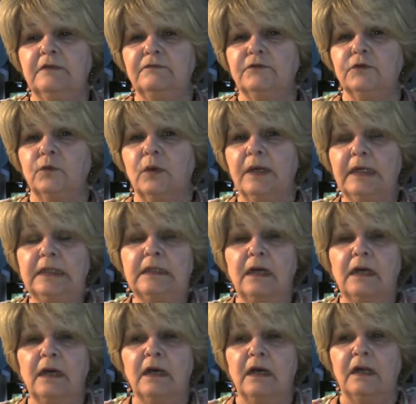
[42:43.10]
Dwayne
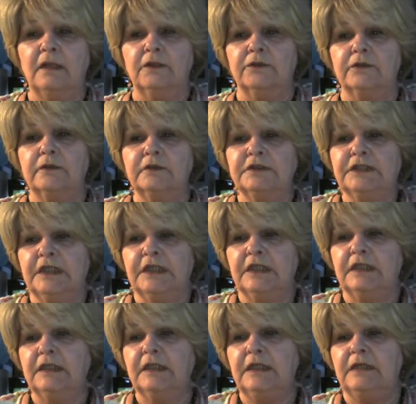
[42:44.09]
a holler or send
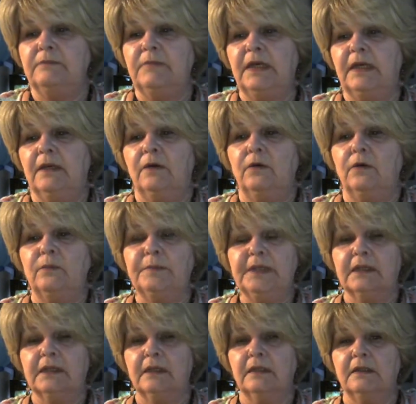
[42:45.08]
an email,
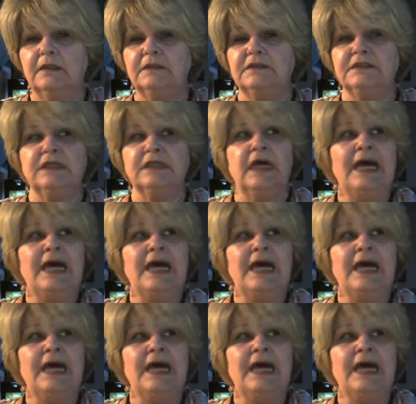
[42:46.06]
because